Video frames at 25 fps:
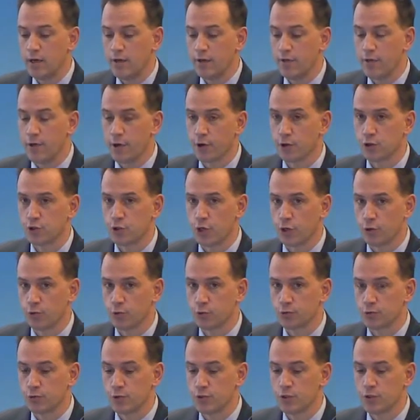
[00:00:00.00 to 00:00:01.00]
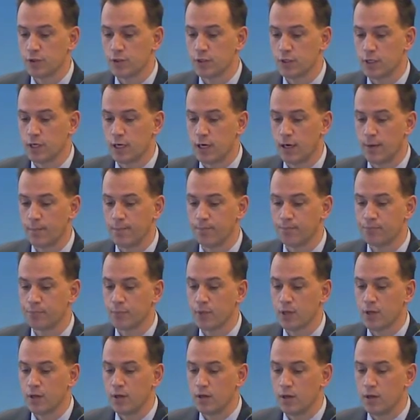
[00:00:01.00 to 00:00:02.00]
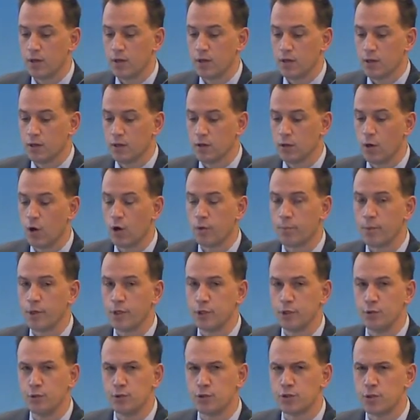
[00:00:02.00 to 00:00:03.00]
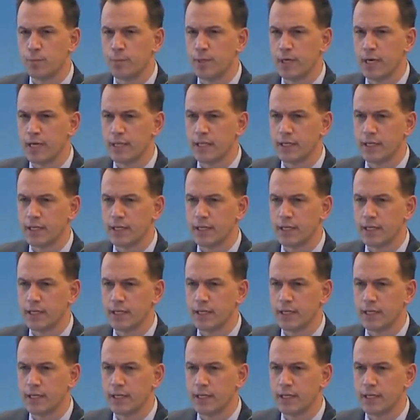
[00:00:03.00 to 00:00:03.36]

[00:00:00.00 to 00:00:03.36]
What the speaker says: their shareholders. Lonmin used to be,